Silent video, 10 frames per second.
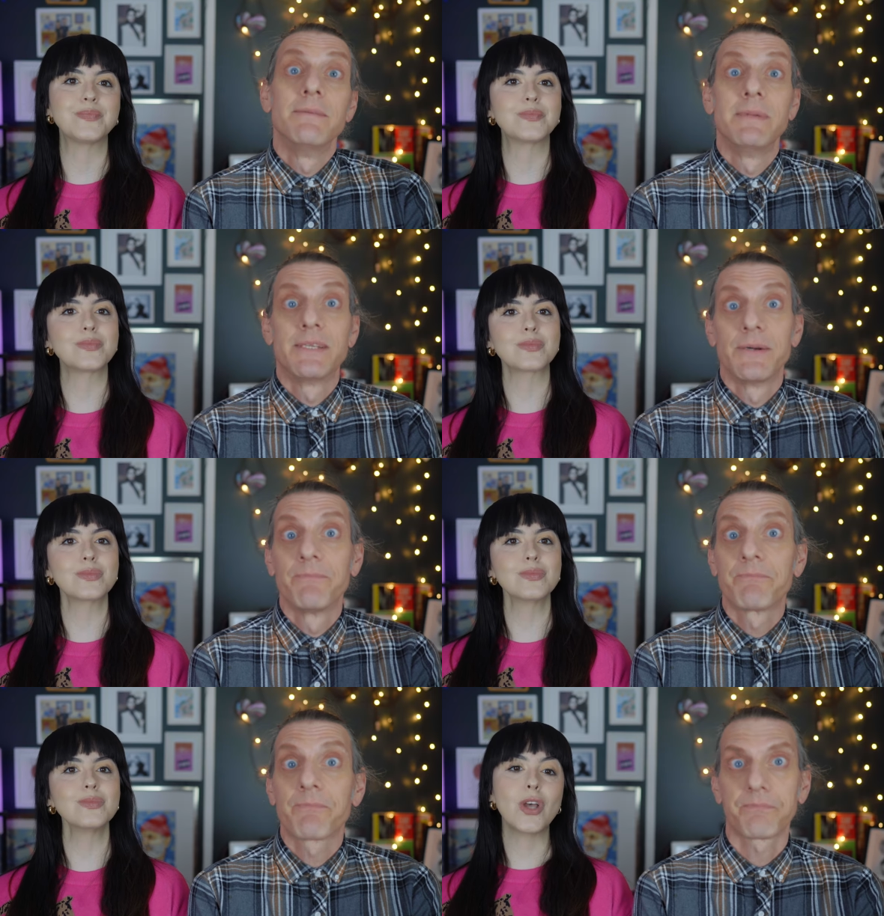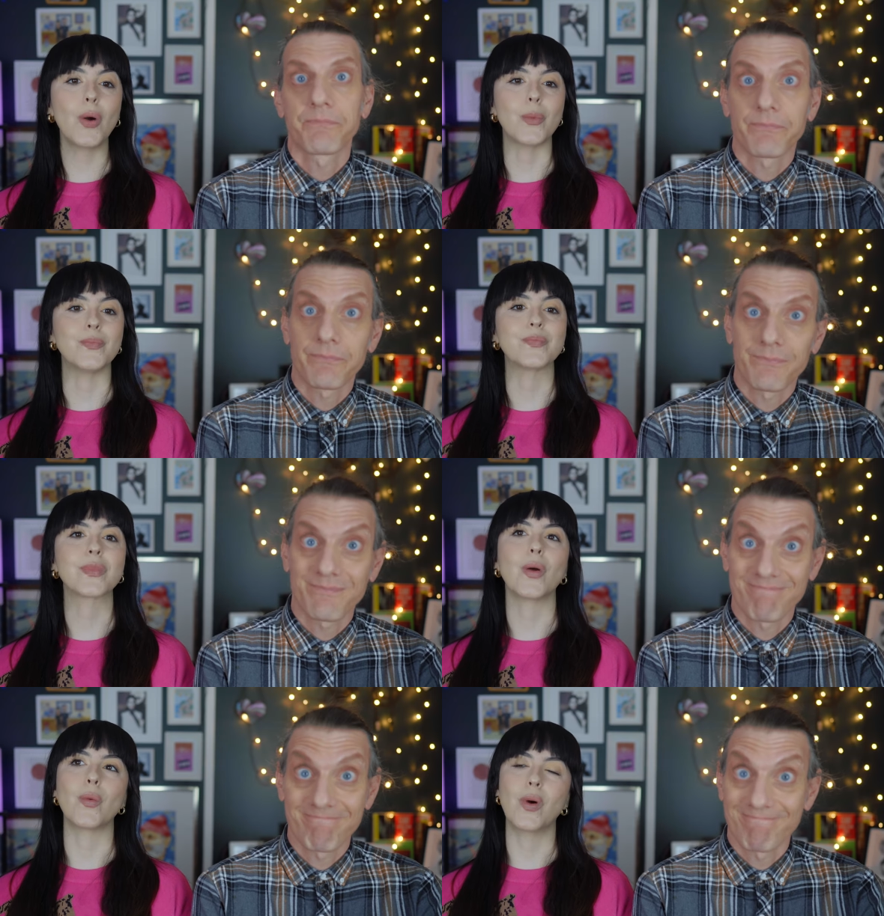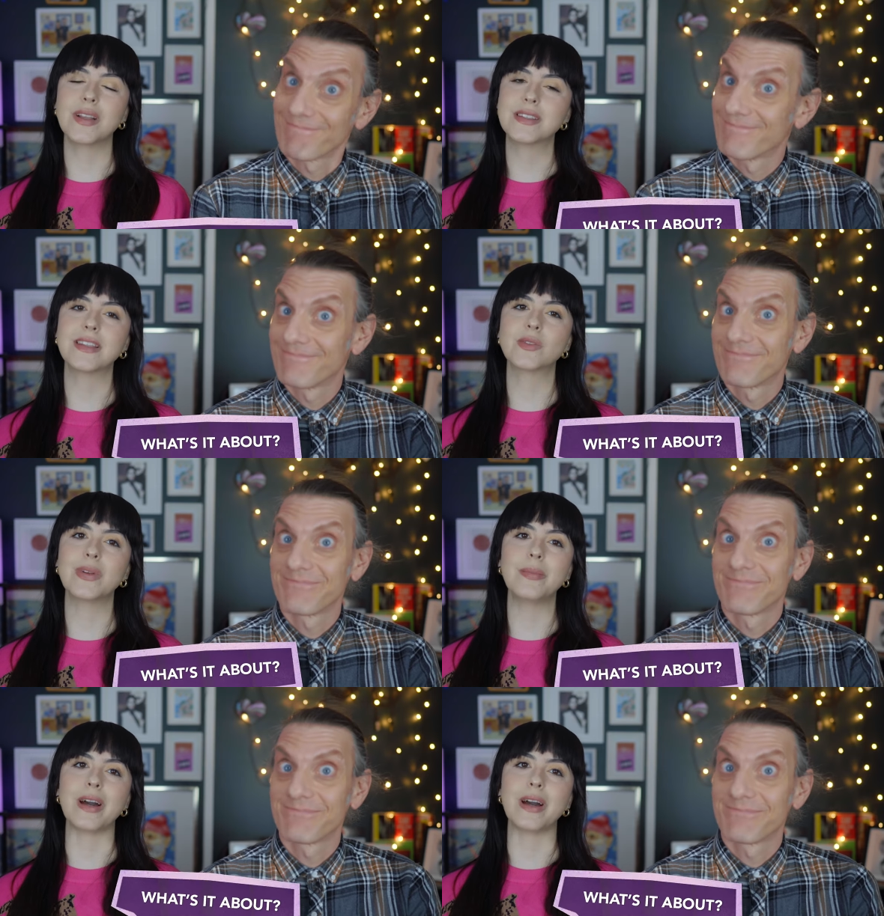Speaker 1: Me too. So, what's this one